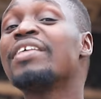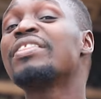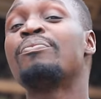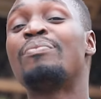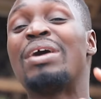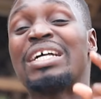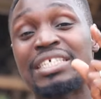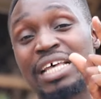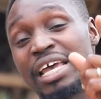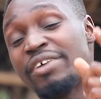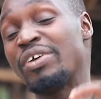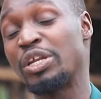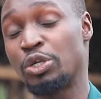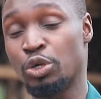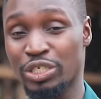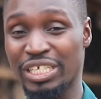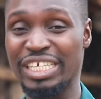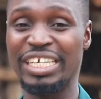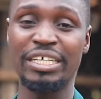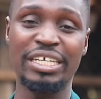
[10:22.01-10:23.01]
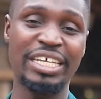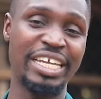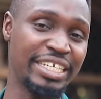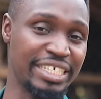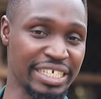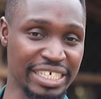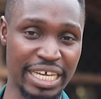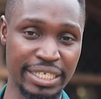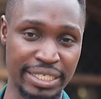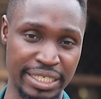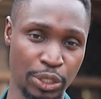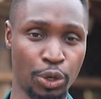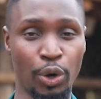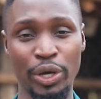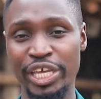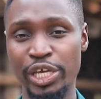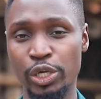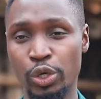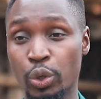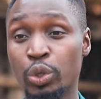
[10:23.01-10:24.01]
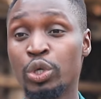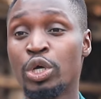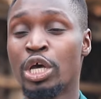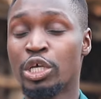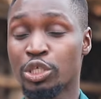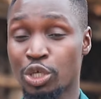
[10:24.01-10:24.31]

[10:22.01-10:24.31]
and the birds are even not hitting a single kilo.